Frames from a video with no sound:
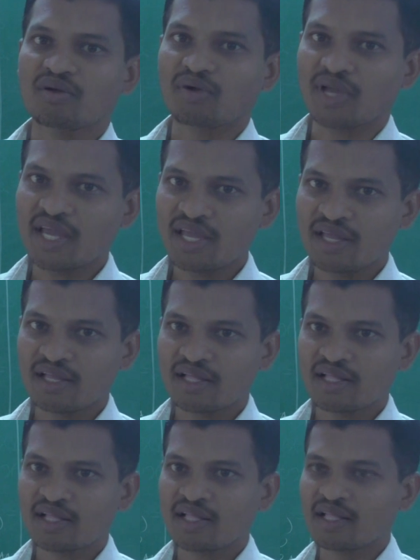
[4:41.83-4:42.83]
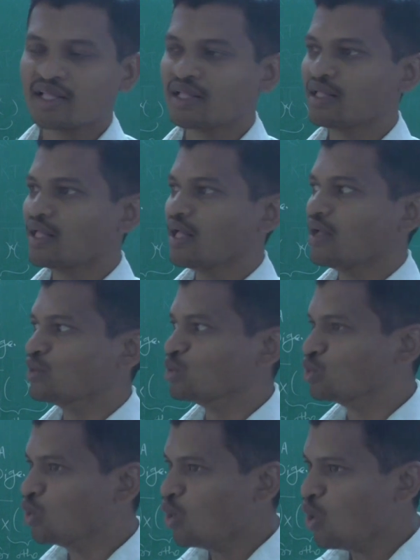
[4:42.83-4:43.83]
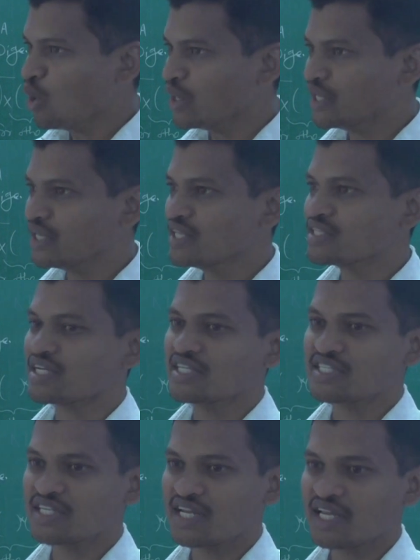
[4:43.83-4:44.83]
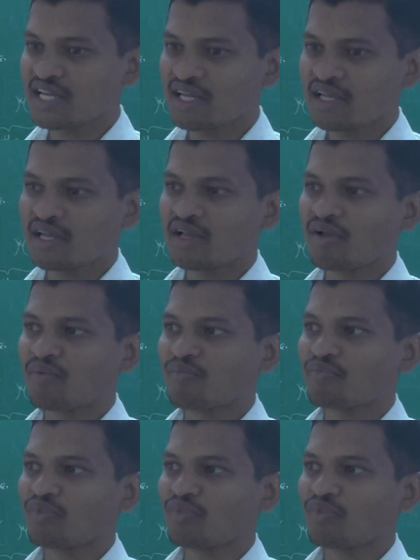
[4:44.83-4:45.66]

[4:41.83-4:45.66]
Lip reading: Okay, though it is considering